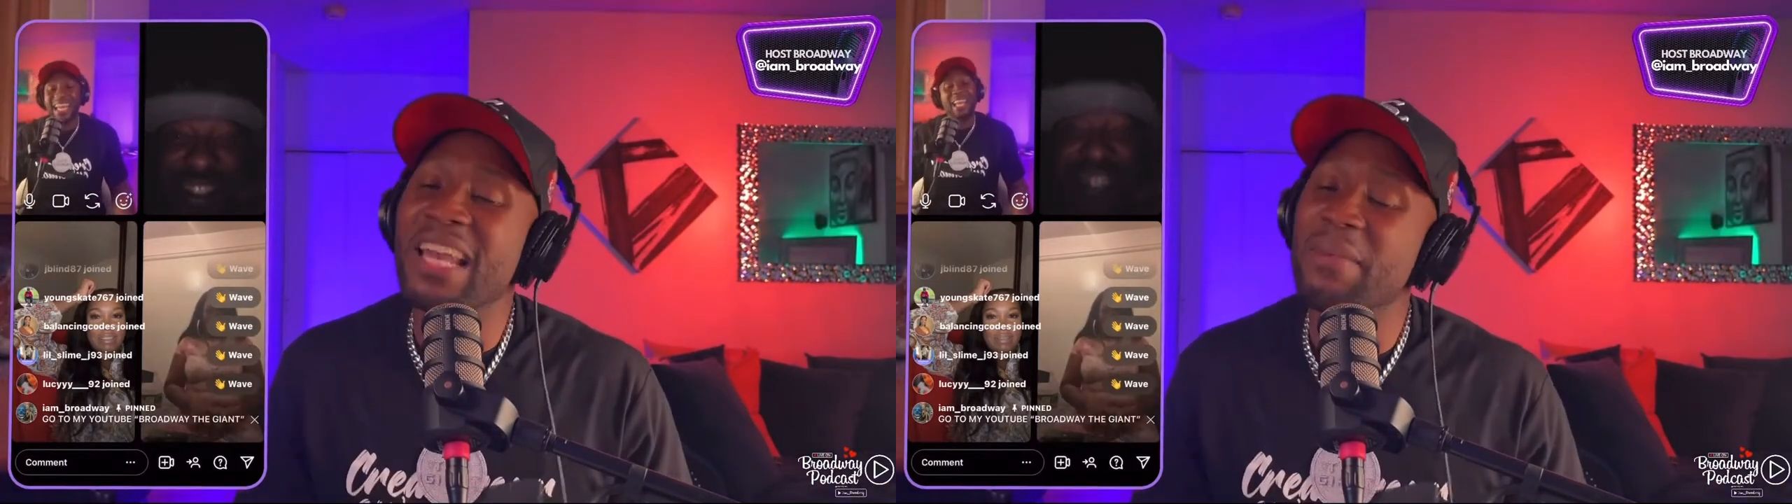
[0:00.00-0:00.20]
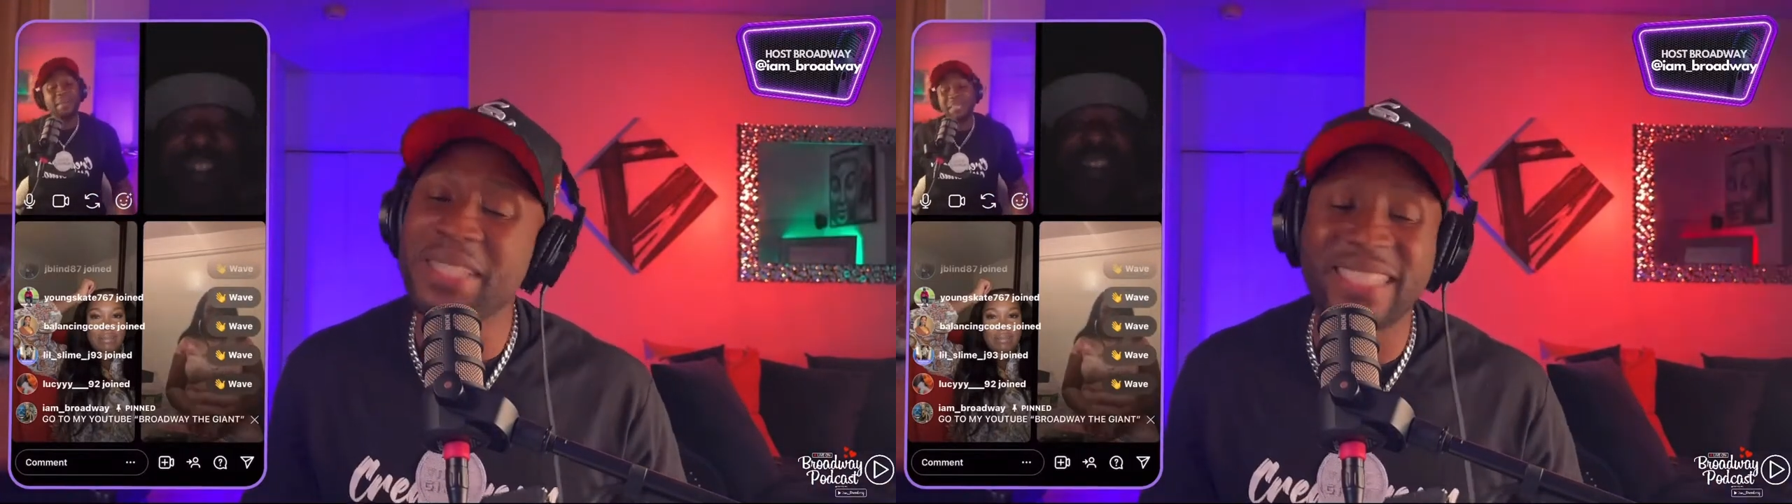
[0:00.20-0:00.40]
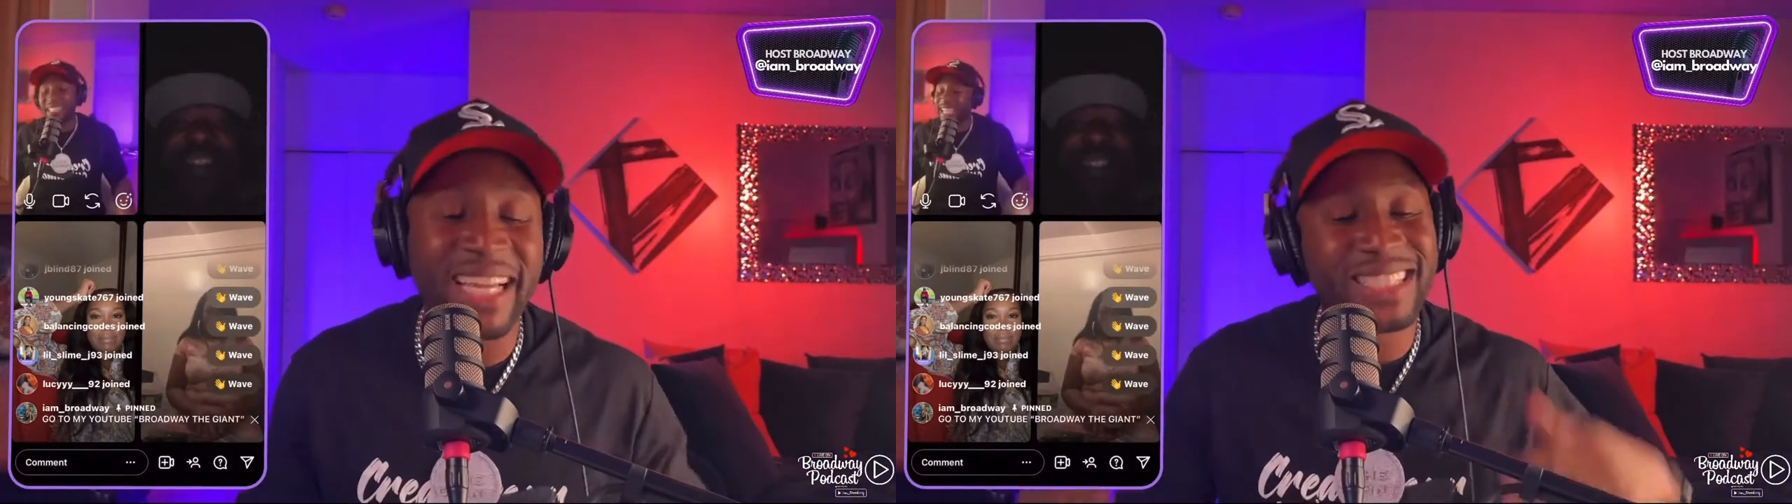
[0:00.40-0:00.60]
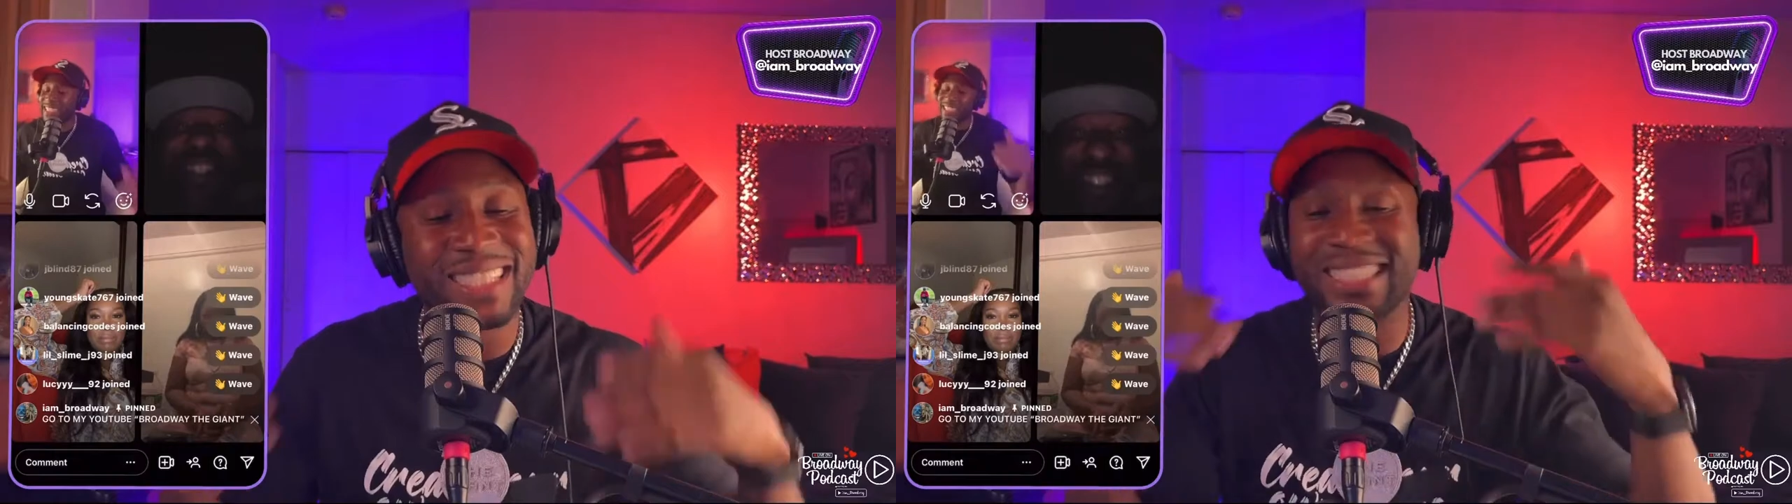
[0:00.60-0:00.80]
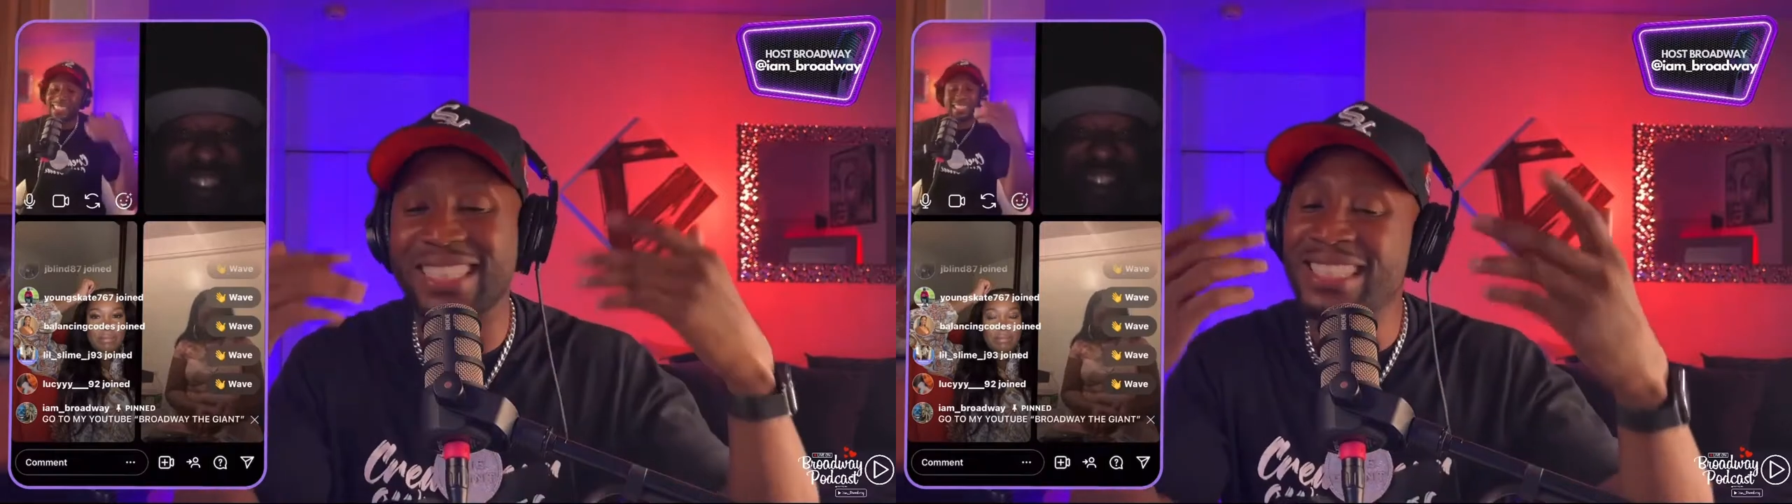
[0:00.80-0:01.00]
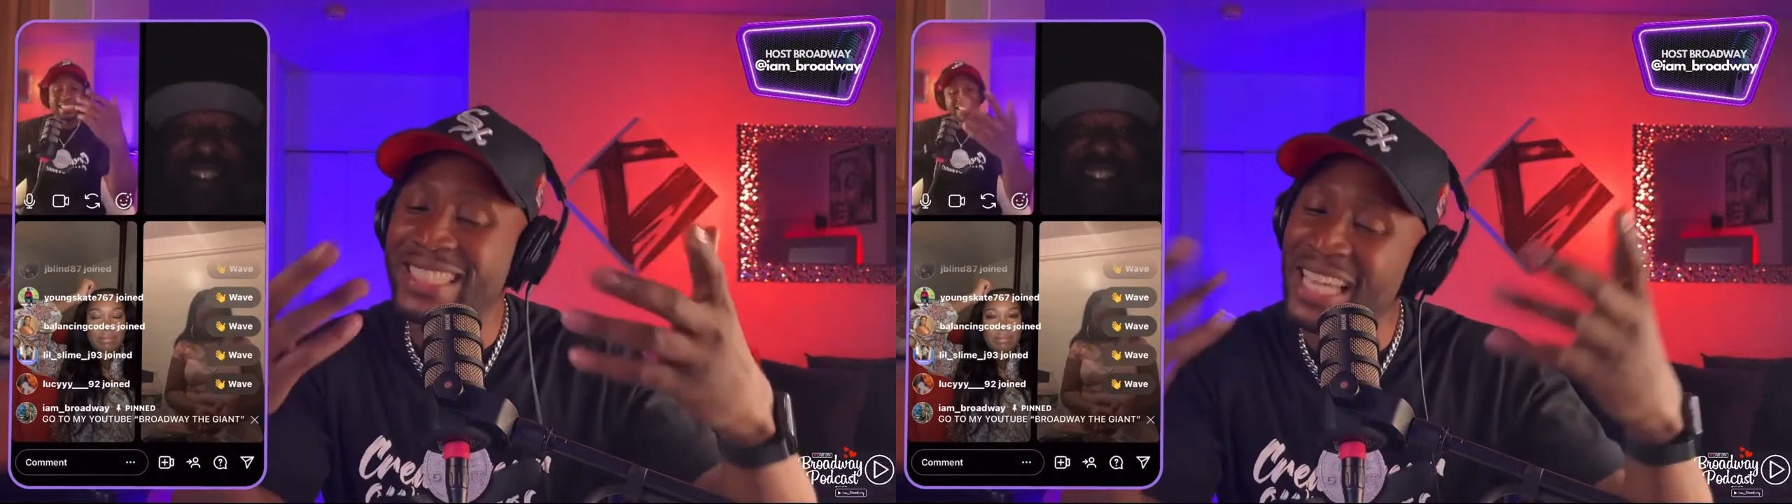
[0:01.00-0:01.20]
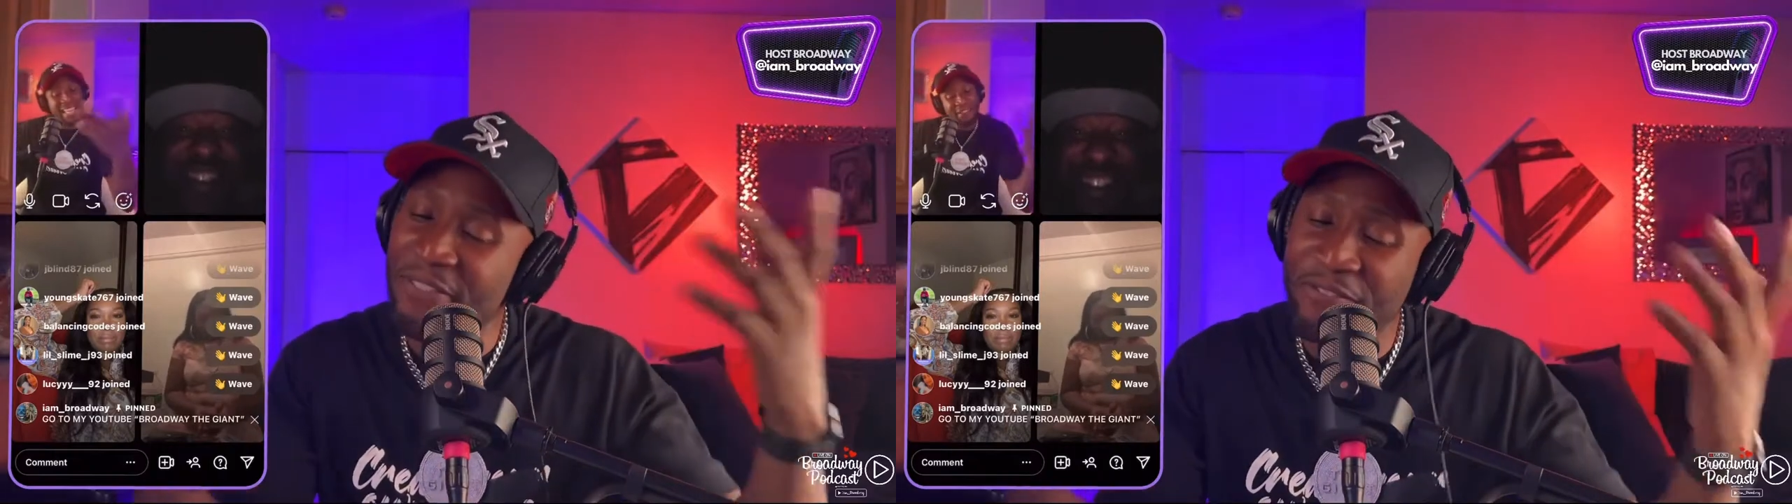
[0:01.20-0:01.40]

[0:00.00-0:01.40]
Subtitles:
Let me take it to Sincere